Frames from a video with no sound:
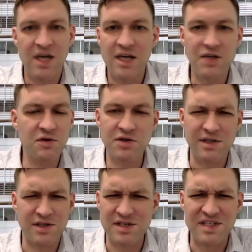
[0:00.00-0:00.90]
it's usually
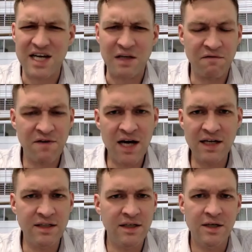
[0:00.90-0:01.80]
just a tiny
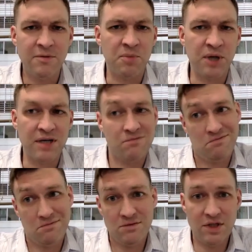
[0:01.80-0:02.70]
fine, but,
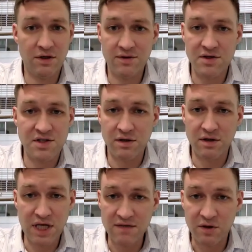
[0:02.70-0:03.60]
there's still a
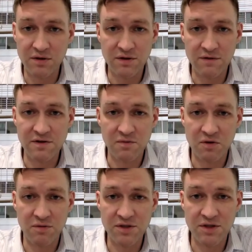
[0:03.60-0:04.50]
lot of holdovers from
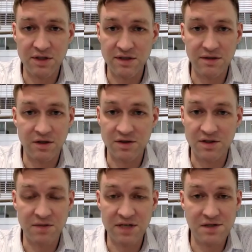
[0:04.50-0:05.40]
prohibition. And, in
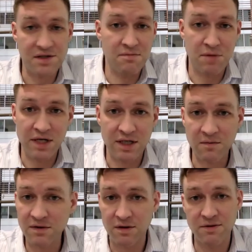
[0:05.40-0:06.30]
some cases, it might come
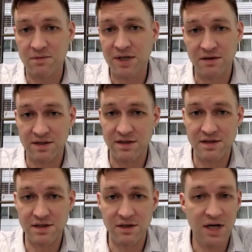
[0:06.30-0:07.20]
with criminal penalties.
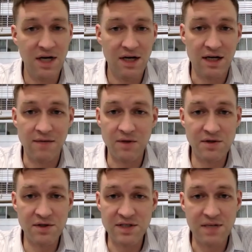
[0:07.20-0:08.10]
So those
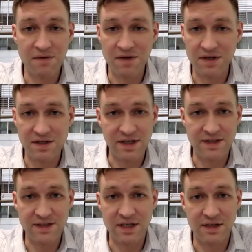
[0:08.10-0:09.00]
are the type of things that
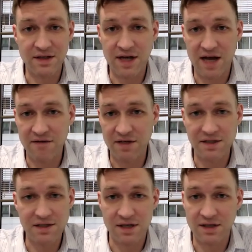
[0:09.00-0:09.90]
that
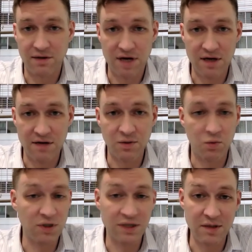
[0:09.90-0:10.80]
advocates on the ground
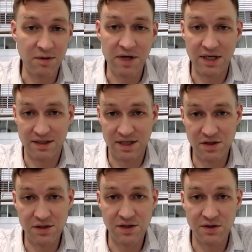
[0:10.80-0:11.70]
really need to be paying
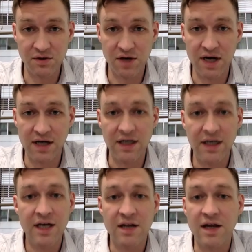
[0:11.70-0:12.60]
attention to and
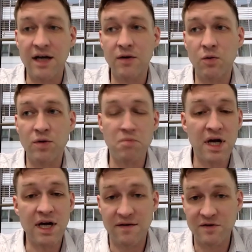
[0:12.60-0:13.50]
that we
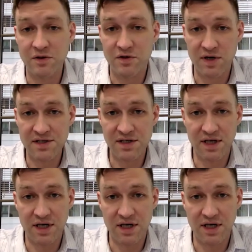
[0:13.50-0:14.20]
may have to address